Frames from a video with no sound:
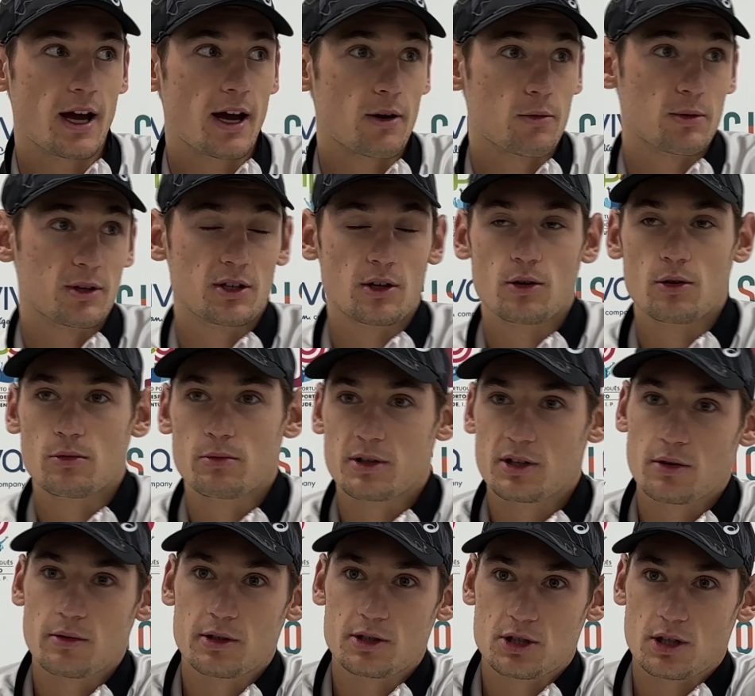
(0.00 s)
We
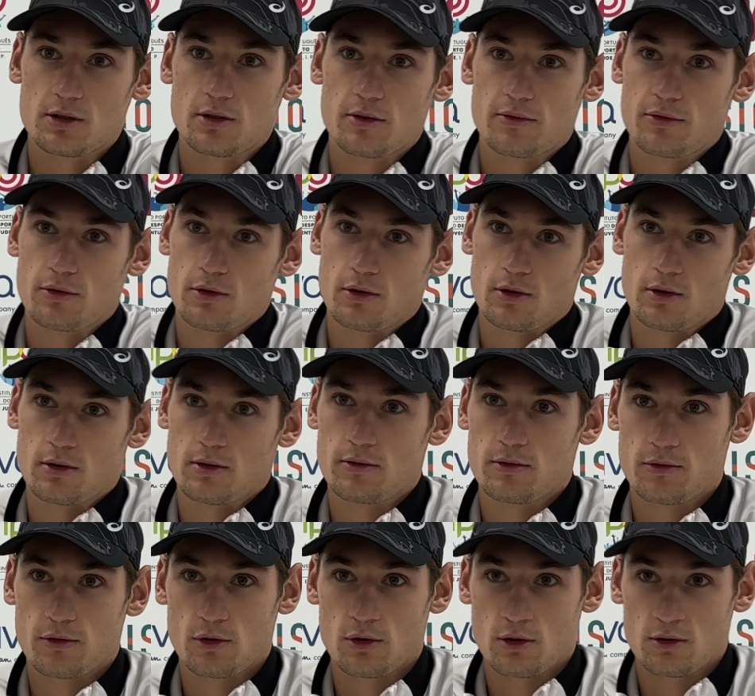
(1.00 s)
know each other
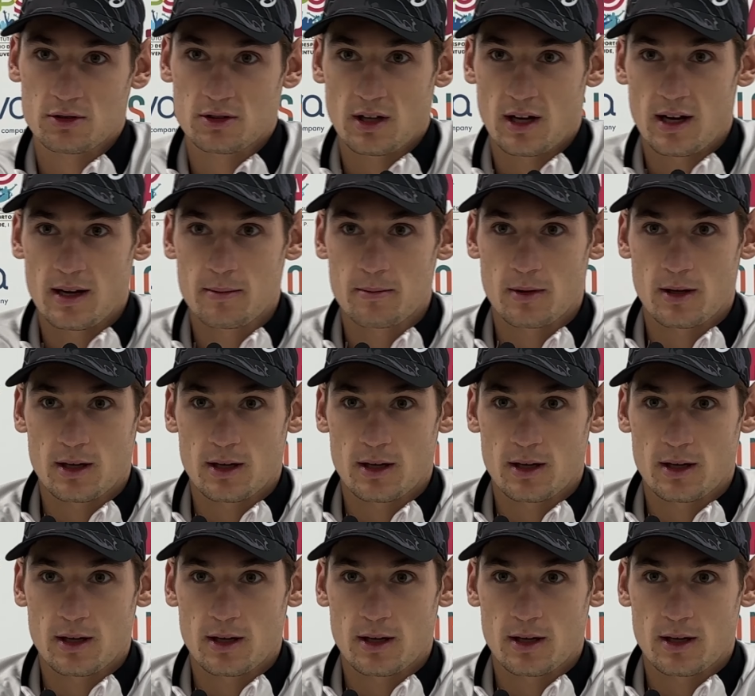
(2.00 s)
for a long time.